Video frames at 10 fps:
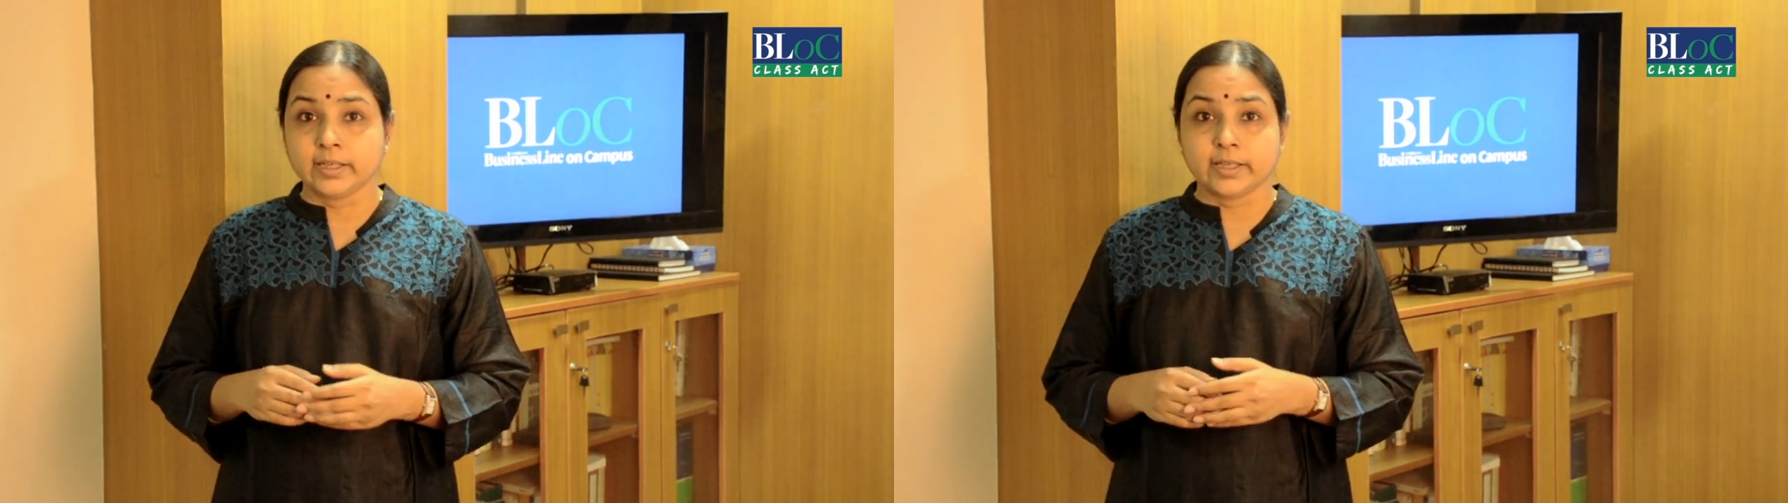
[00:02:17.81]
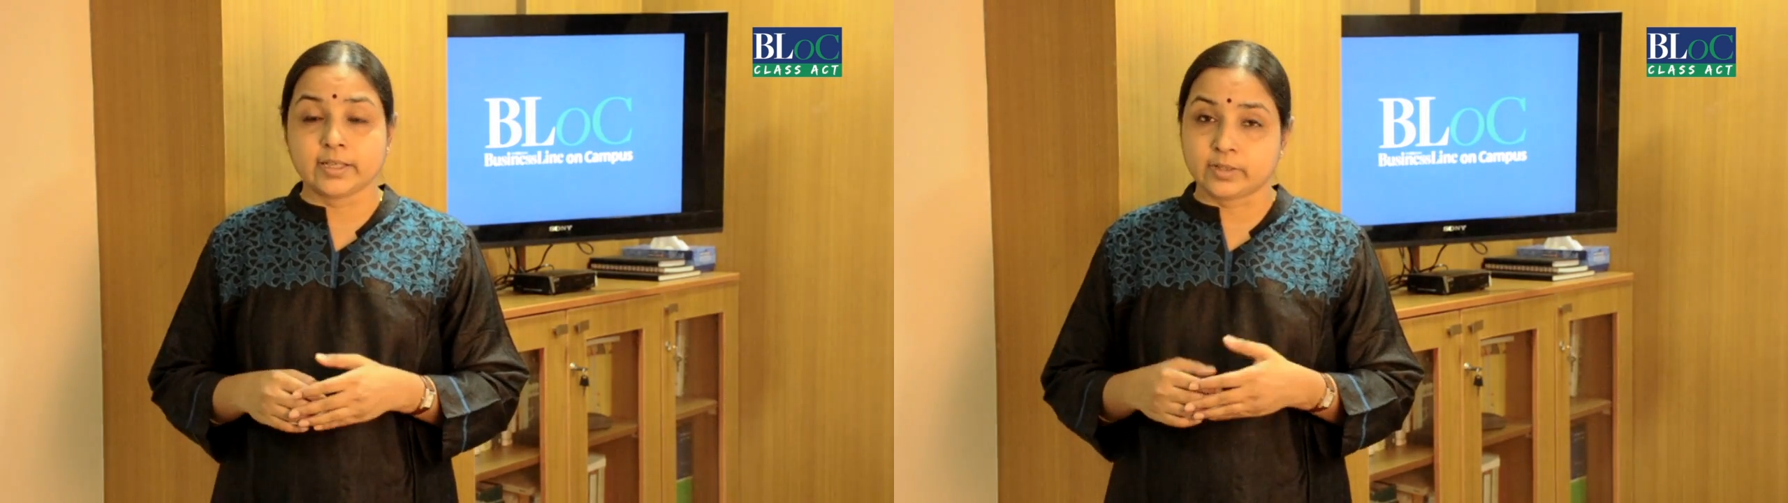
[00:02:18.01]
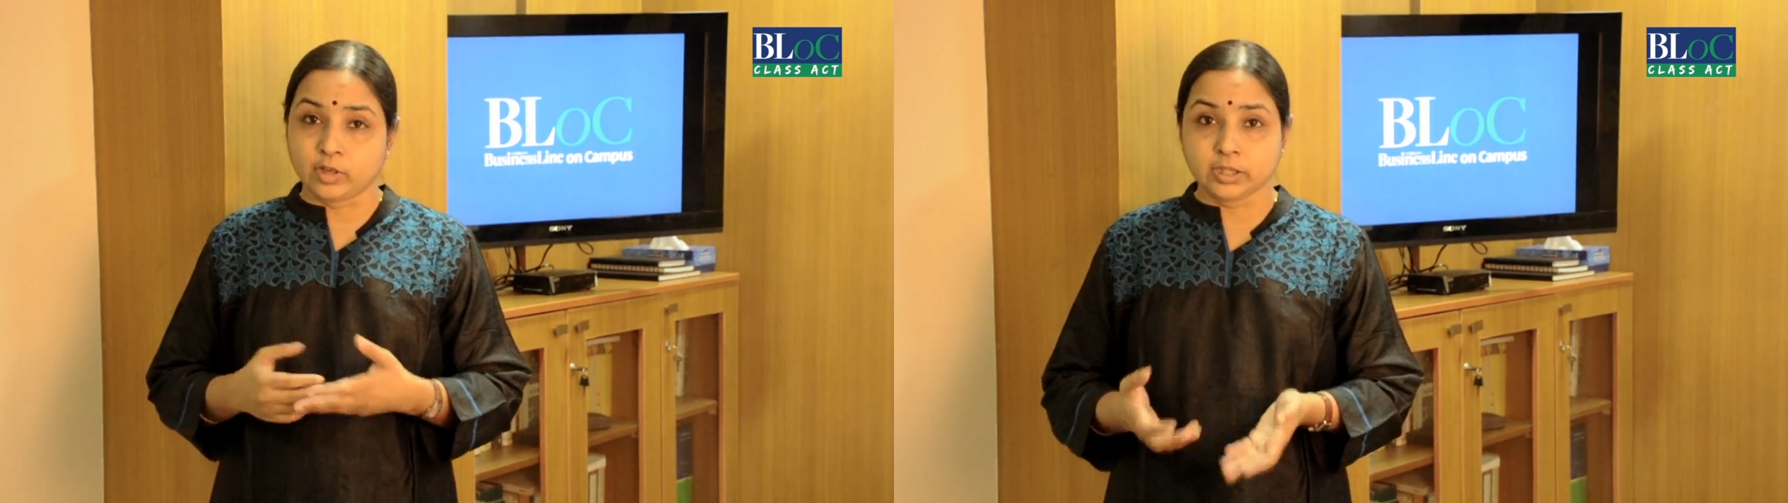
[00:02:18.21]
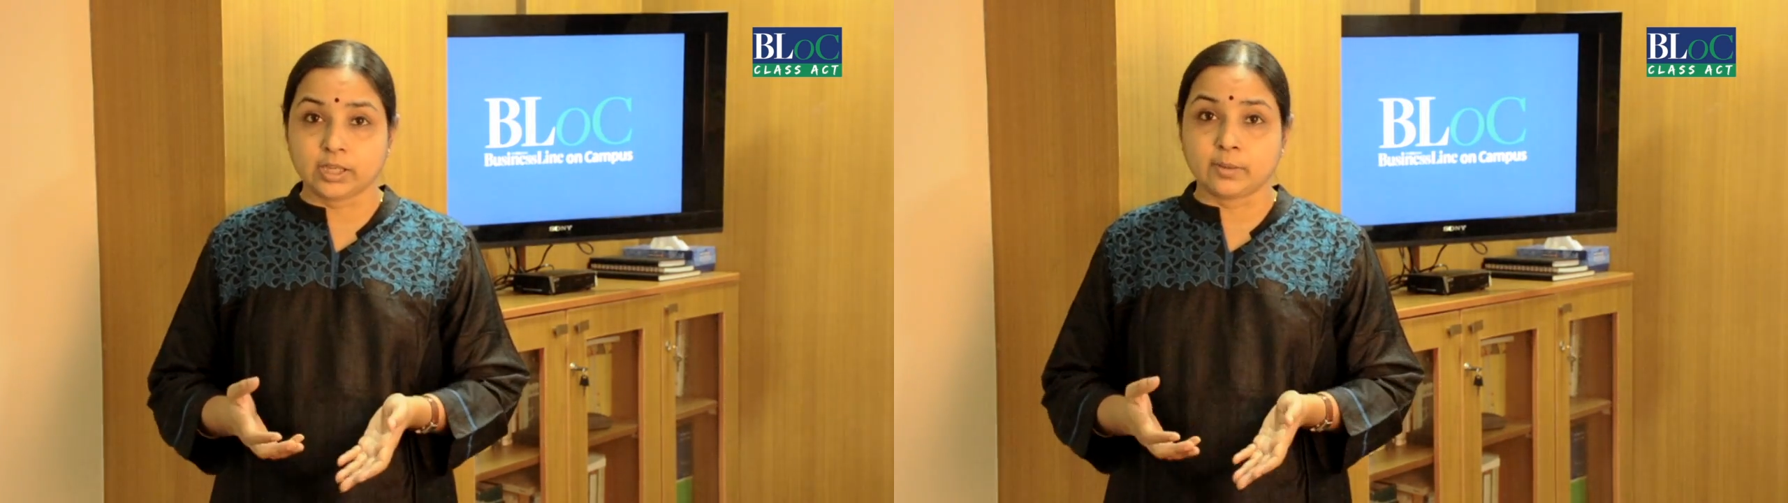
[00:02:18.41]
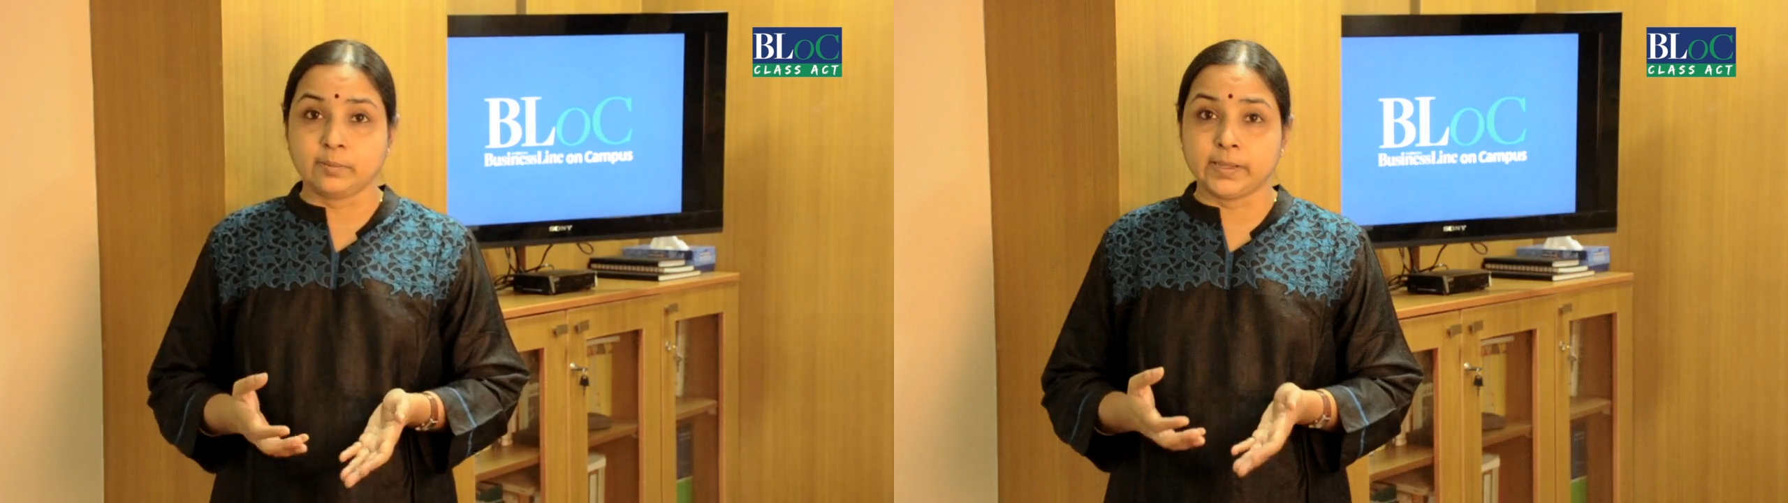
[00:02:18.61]
it is not
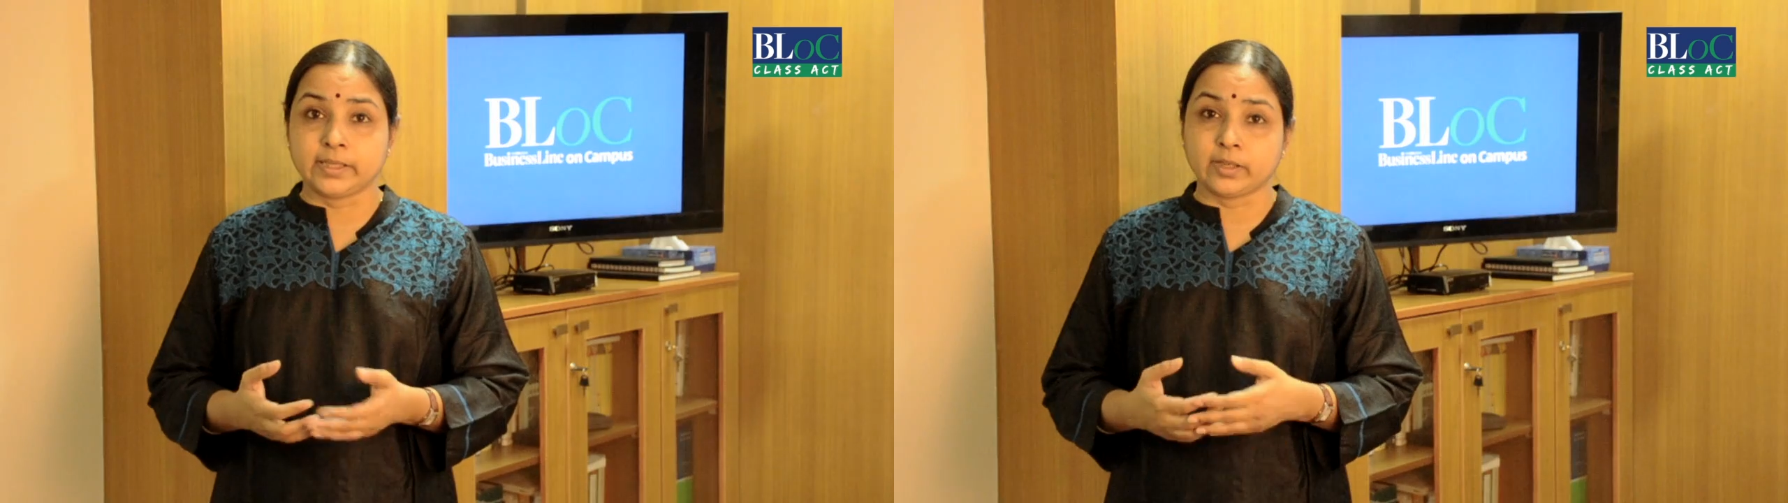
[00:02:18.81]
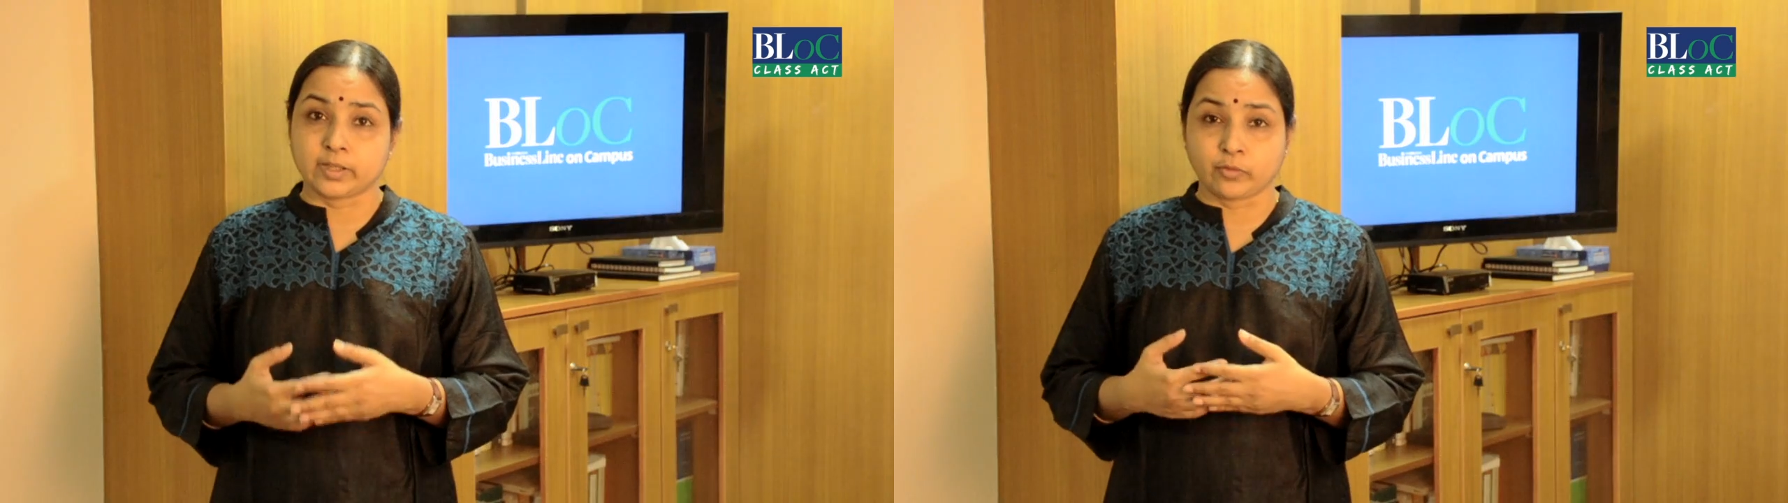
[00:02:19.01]
complete